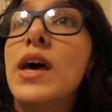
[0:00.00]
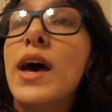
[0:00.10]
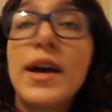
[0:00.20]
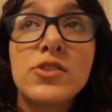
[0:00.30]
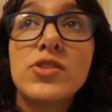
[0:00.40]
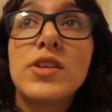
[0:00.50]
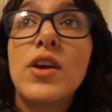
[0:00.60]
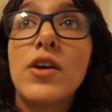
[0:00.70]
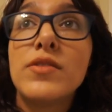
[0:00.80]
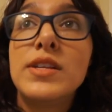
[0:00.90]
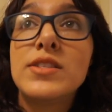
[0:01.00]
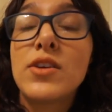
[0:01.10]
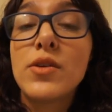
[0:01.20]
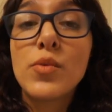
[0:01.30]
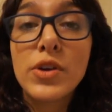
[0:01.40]
actually already
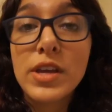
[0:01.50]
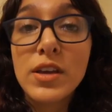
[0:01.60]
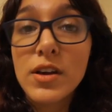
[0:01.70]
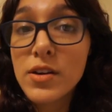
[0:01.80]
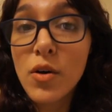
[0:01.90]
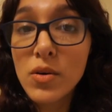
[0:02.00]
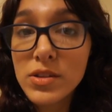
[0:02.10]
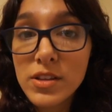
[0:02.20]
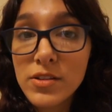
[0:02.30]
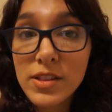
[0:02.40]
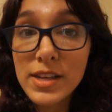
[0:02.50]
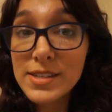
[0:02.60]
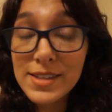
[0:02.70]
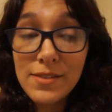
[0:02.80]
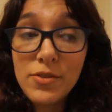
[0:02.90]
started working on a whole nother
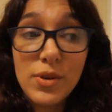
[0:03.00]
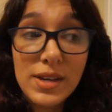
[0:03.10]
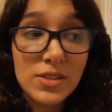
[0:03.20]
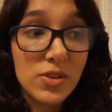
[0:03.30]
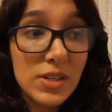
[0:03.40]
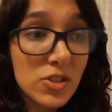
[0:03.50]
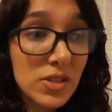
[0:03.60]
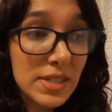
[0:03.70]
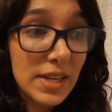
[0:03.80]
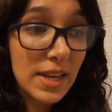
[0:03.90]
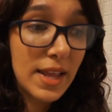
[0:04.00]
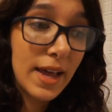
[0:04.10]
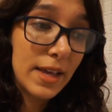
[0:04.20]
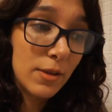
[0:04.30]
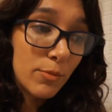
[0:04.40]
list. If you guys are interested in it,
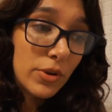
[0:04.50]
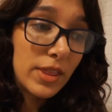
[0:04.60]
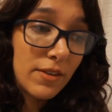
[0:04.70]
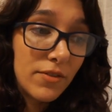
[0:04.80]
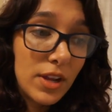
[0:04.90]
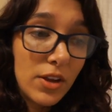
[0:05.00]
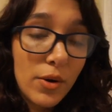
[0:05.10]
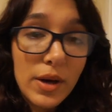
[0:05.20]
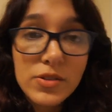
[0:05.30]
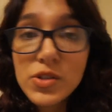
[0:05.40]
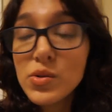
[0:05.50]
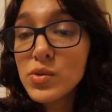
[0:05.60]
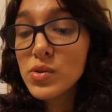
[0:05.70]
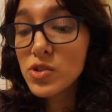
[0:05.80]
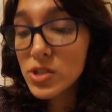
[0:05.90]
I can put that video out too.
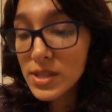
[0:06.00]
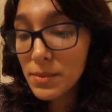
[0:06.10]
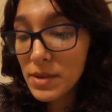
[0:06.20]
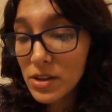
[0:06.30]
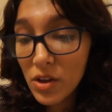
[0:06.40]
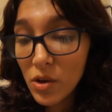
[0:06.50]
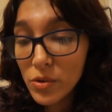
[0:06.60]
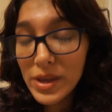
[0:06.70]
So just let me know.